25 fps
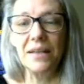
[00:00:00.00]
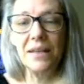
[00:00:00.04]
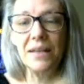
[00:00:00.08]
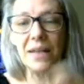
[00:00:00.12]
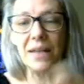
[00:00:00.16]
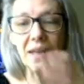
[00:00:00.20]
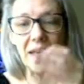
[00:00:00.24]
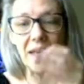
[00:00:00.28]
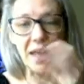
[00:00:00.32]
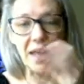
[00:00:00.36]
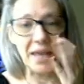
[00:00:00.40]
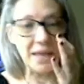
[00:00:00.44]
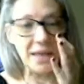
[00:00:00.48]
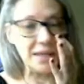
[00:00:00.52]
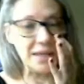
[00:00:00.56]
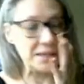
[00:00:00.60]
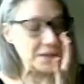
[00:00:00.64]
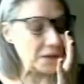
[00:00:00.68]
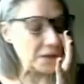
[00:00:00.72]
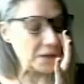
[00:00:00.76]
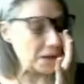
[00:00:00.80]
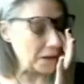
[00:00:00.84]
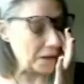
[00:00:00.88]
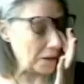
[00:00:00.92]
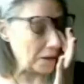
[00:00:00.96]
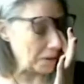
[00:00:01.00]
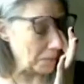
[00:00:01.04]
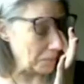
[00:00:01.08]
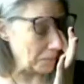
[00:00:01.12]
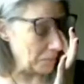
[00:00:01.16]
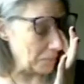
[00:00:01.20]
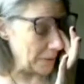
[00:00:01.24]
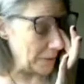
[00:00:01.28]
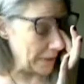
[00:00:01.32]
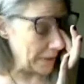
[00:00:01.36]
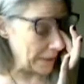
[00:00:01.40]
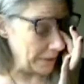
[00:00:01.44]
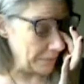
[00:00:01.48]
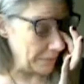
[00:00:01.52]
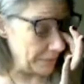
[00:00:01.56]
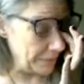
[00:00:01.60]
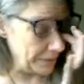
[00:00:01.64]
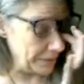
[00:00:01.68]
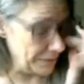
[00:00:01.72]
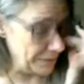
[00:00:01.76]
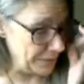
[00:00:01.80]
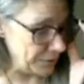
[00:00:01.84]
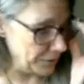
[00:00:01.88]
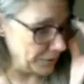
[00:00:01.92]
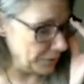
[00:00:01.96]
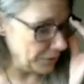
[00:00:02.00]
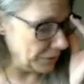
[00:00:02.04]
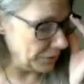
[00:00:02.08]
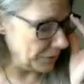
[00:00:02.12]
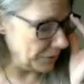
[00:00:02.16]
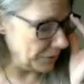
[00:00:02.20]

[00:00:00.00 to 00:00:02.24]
And when I reviewed